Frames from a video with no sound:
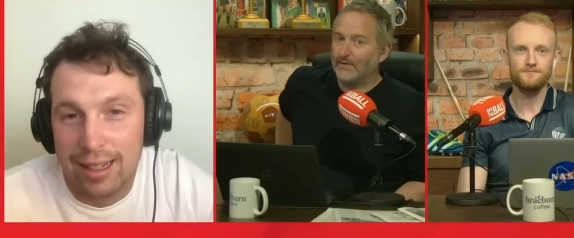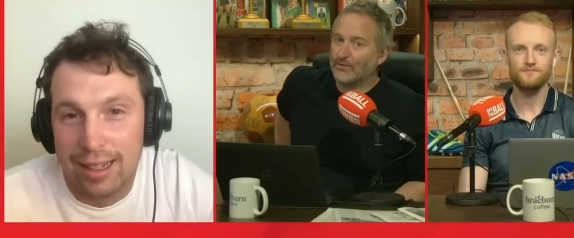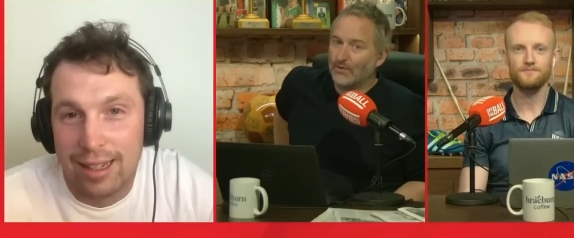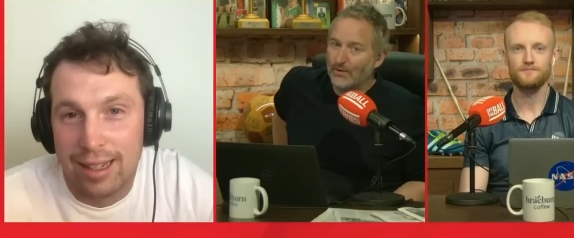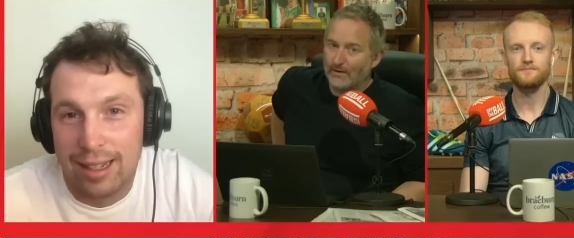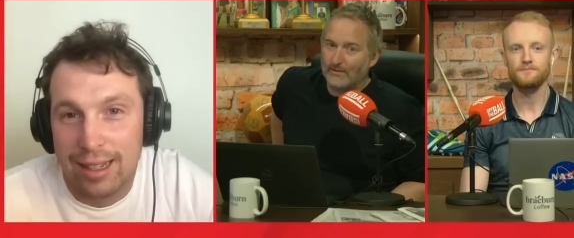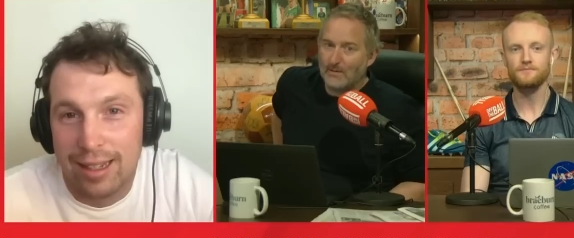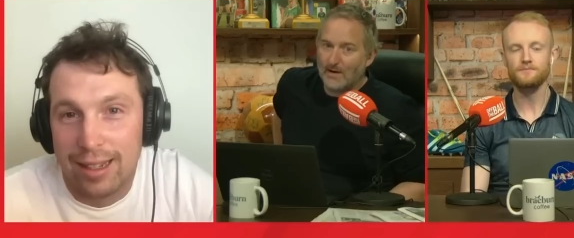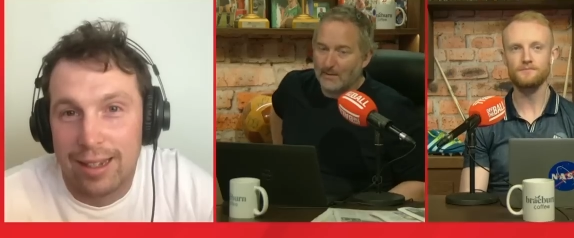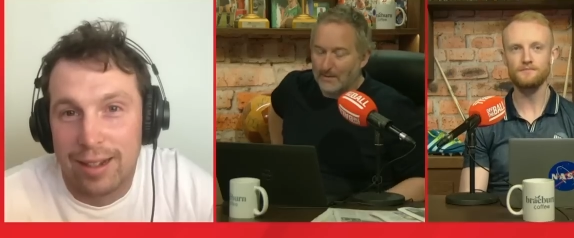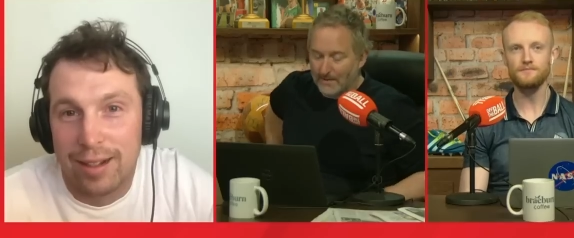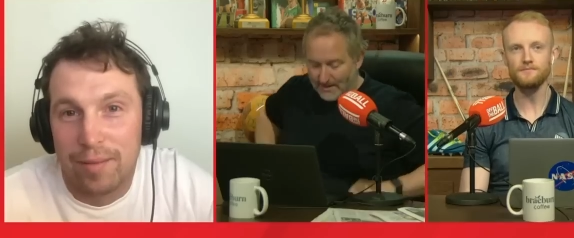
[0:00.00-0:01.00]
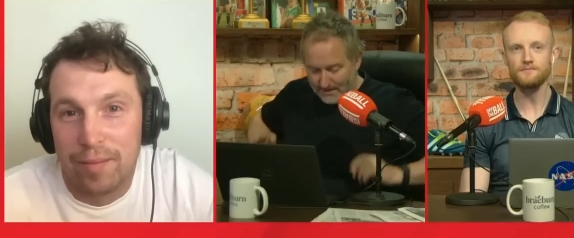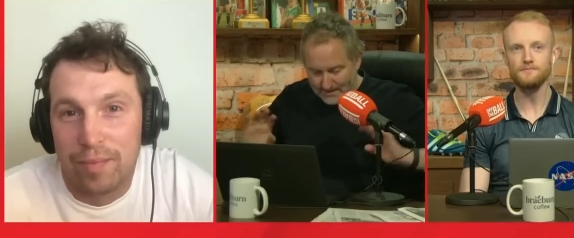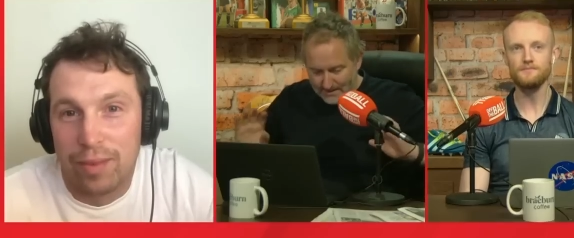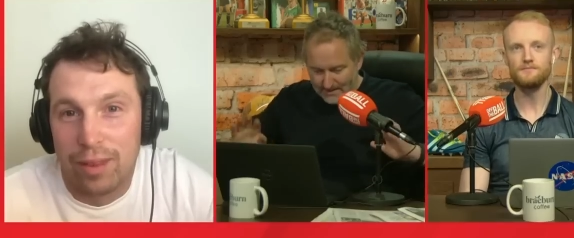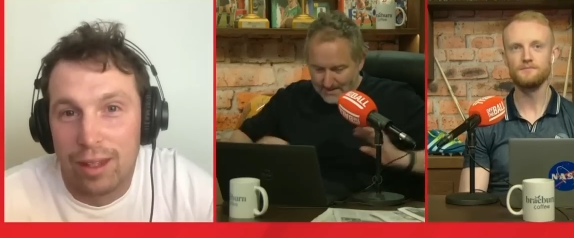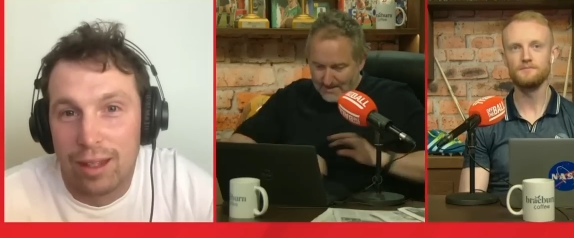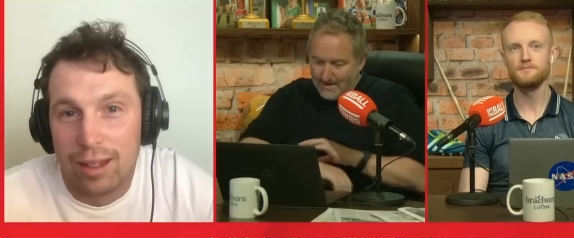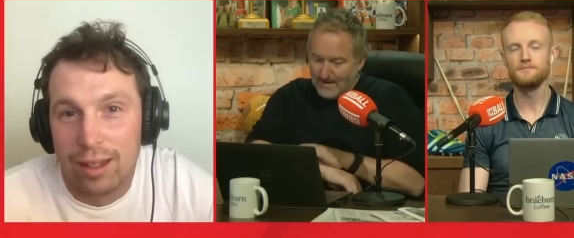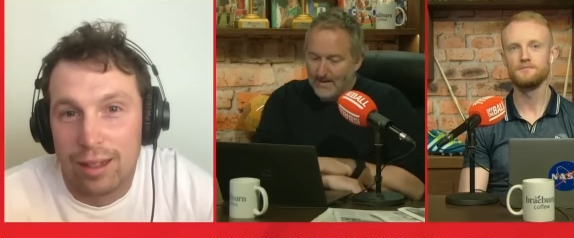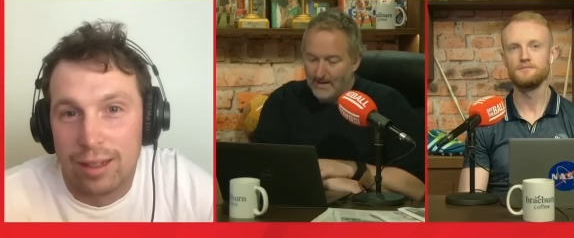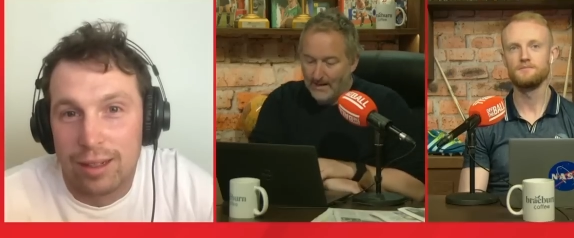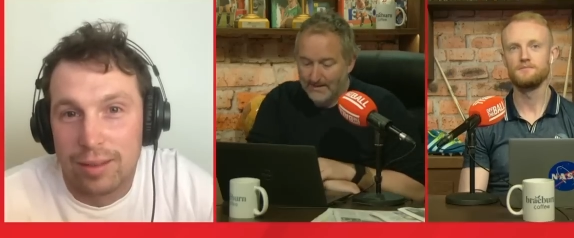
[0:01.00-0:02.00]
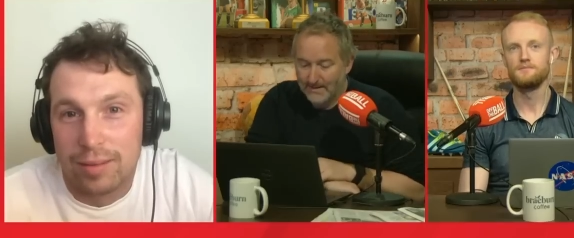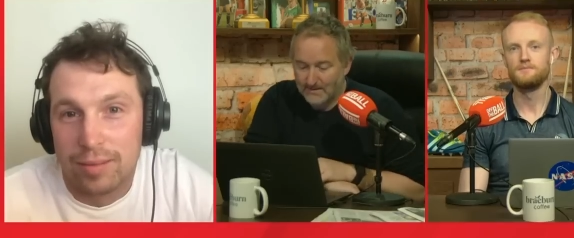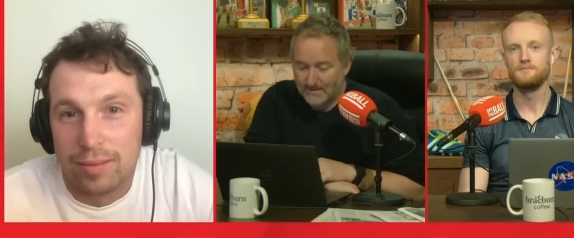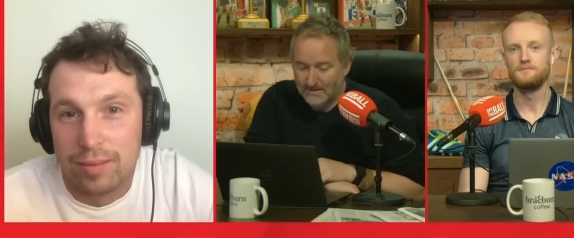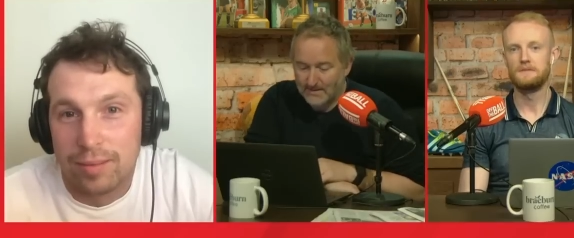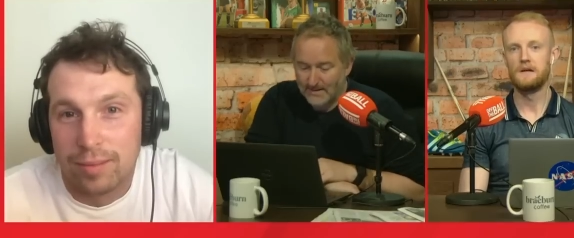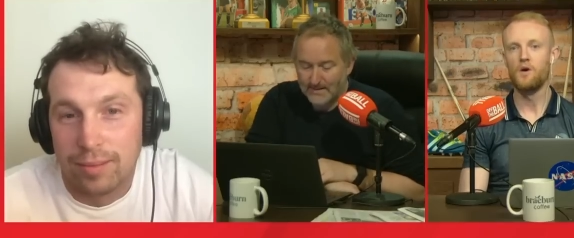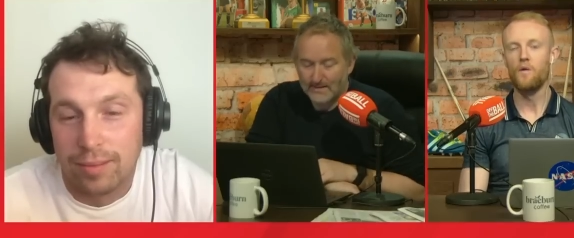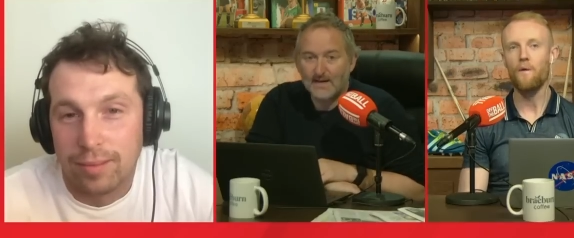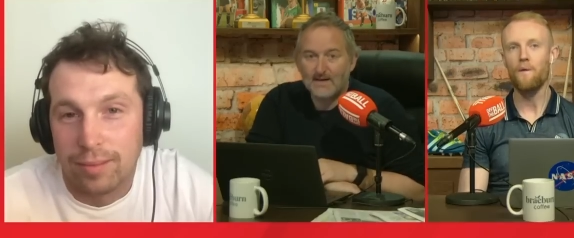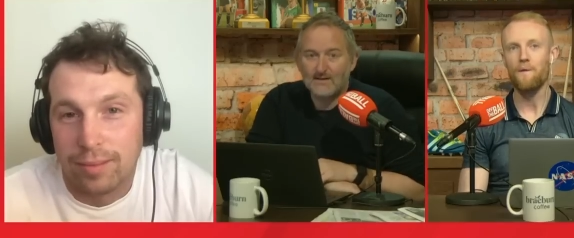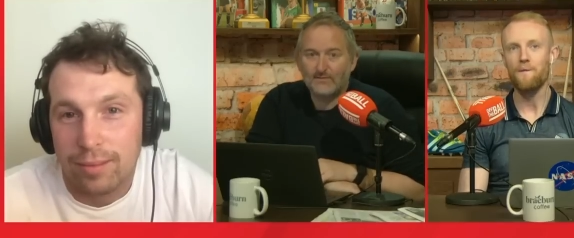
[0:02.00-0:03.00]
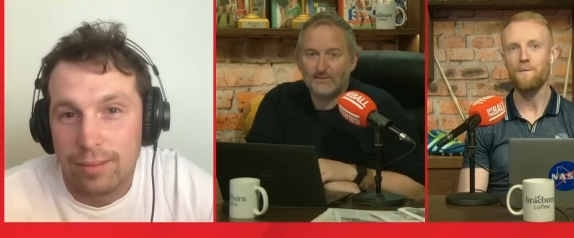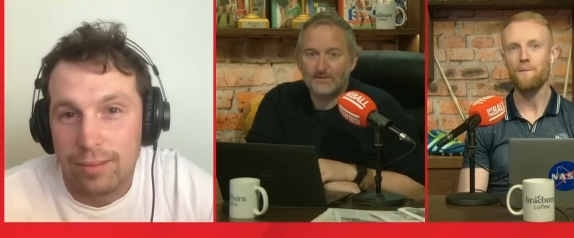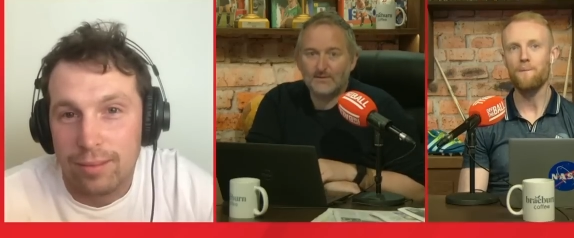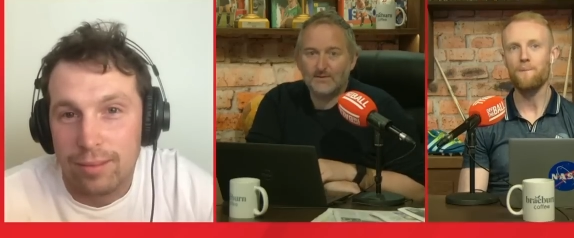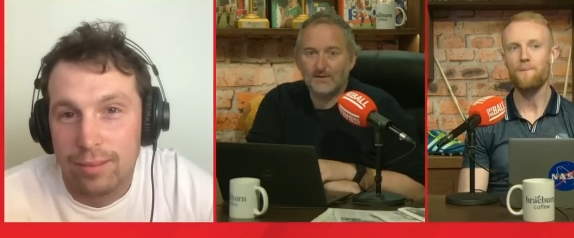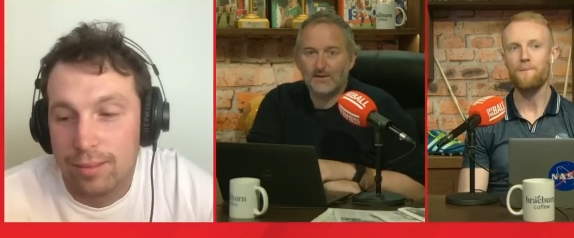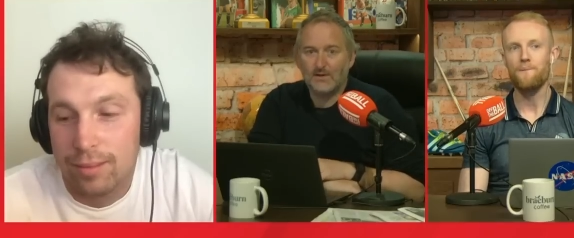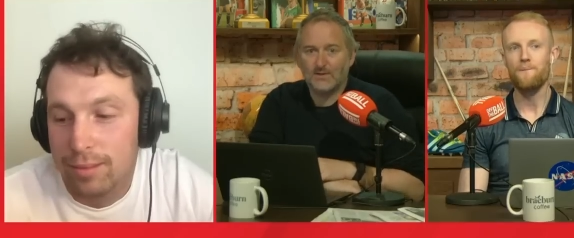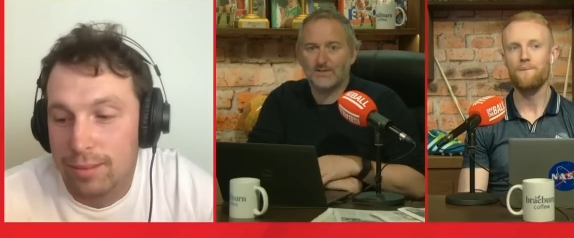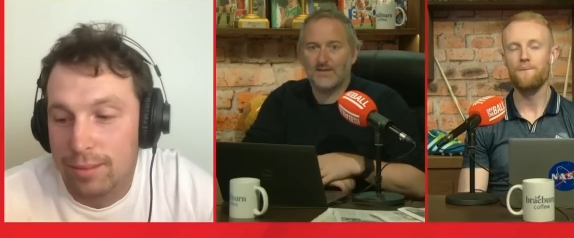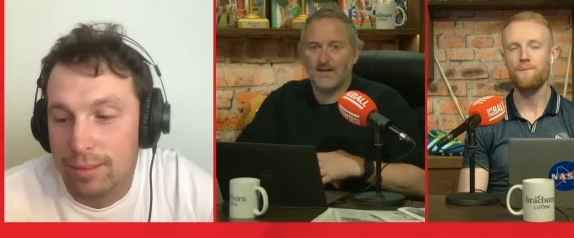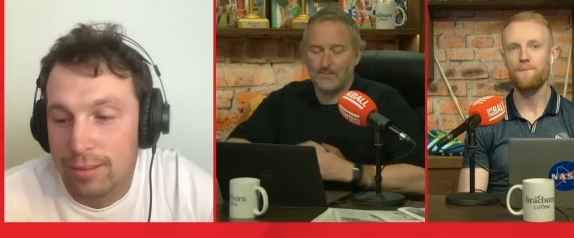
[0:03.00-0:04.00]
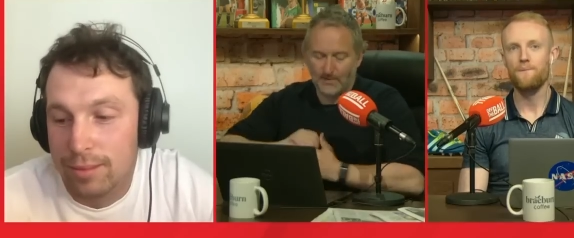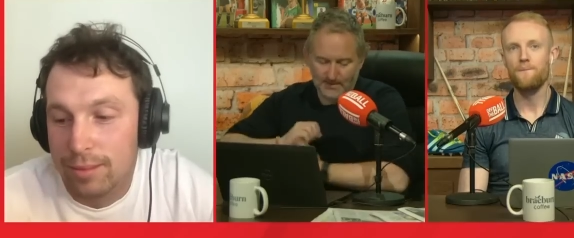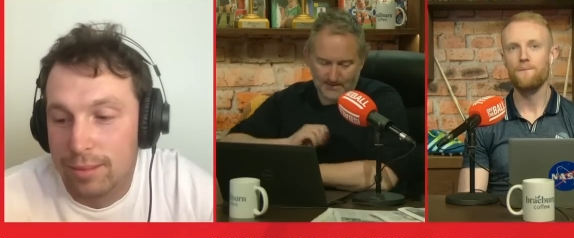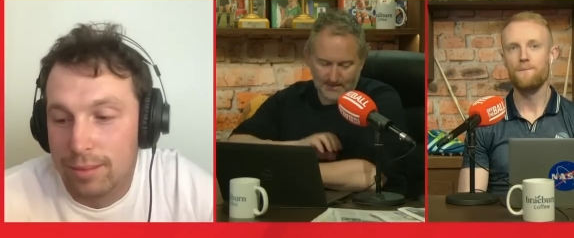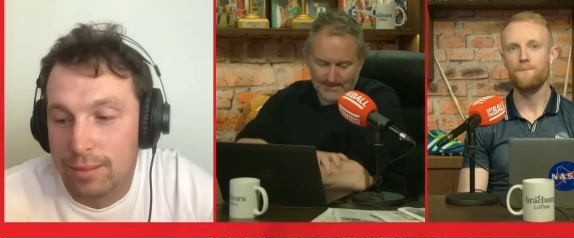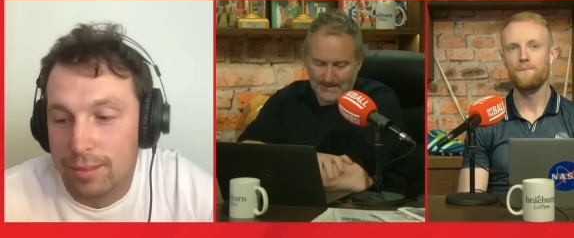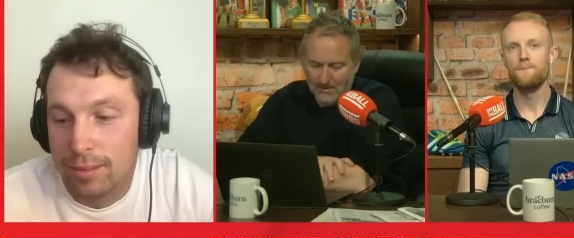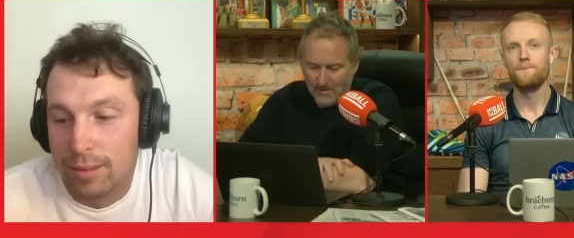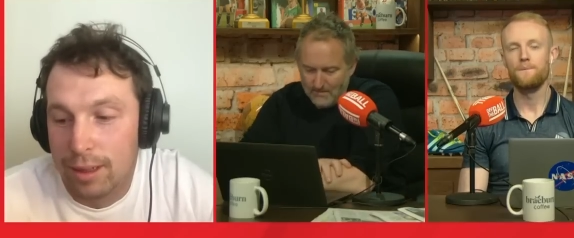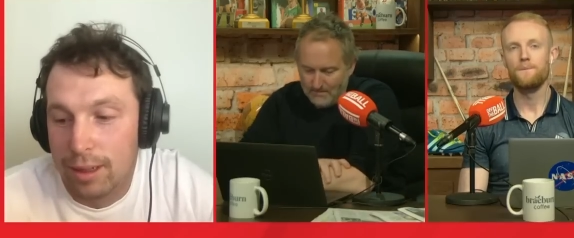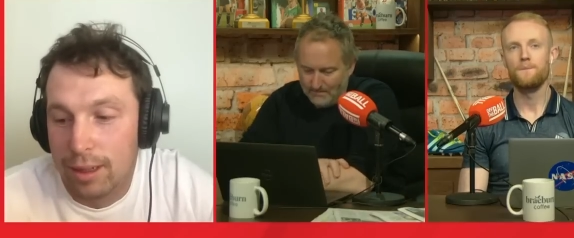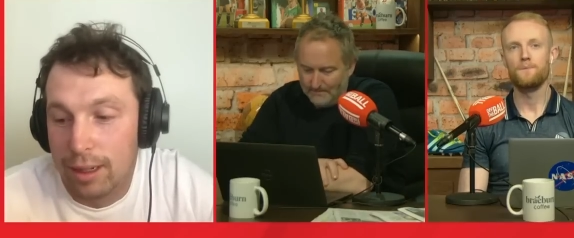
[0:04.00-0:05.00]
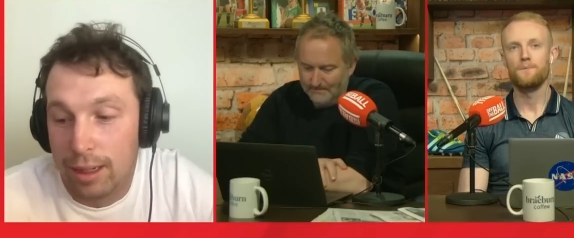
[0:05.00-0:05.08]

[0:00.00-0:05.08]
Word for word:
Speaker 1: truly remarkable. Yeah. And I think there's this thing in the tail for Donegal just yet, but let's keep going.